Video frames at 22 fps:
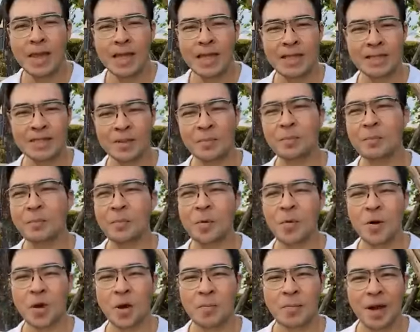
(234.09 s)
It's a
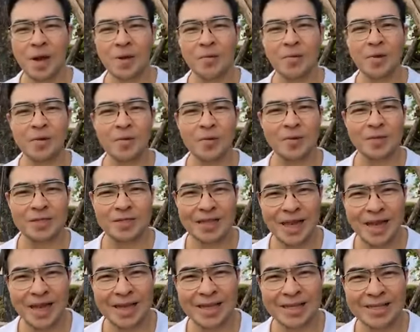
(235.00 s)
book about
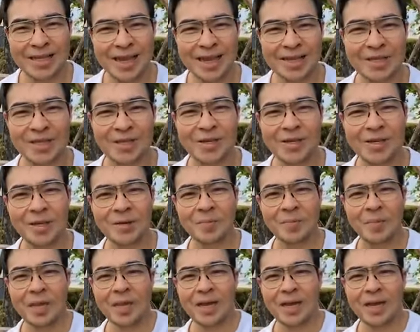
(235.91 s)
neuroscience, actually.